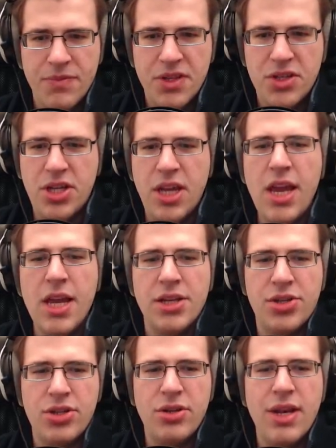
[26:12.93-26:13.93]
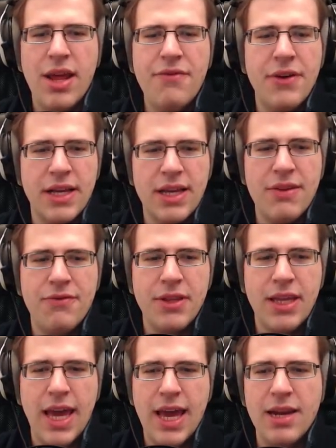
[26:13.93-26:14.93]
Geez, you never even
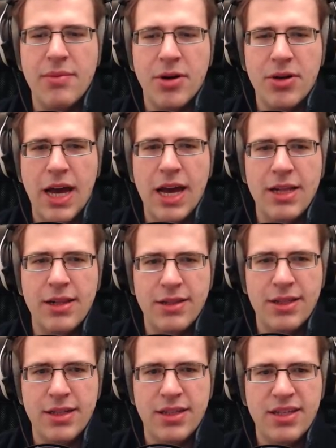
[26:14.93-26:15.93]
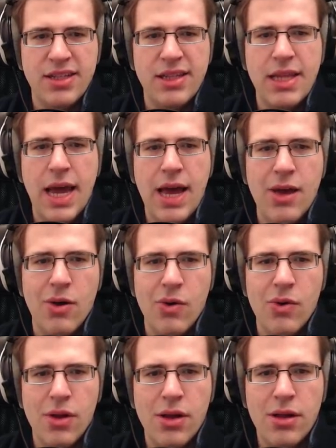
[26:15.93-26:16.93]
cared about idols until
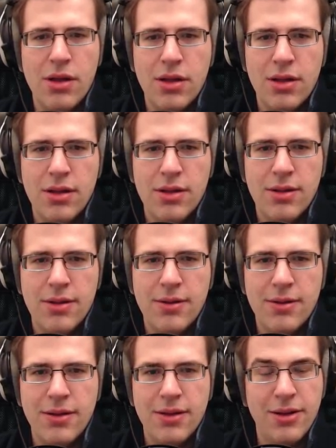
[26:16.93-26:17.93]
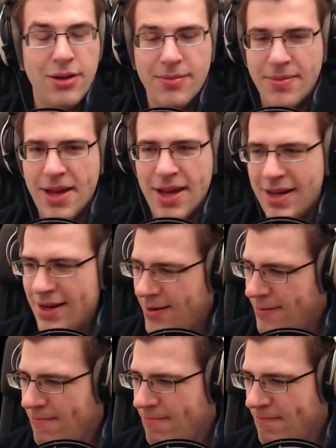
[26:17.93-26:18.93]
now. Oh man,
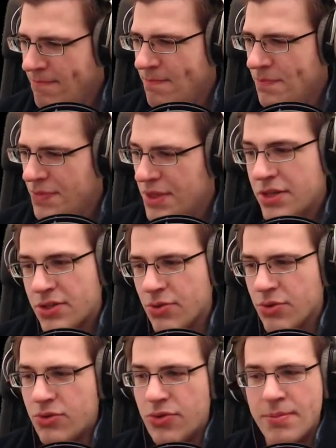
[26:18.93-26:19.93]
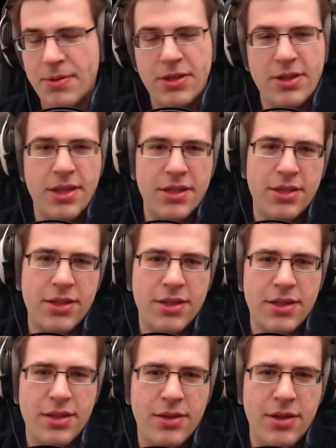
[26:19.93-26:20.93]
the school trip is this
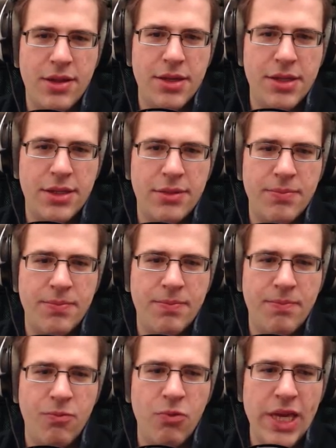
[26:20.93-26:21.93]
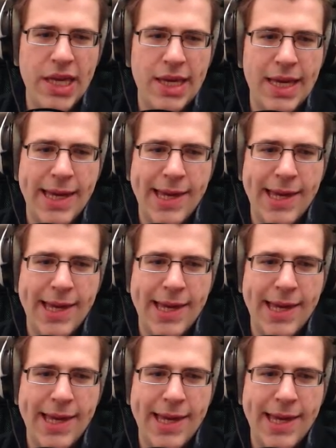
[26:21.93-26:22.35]
this week.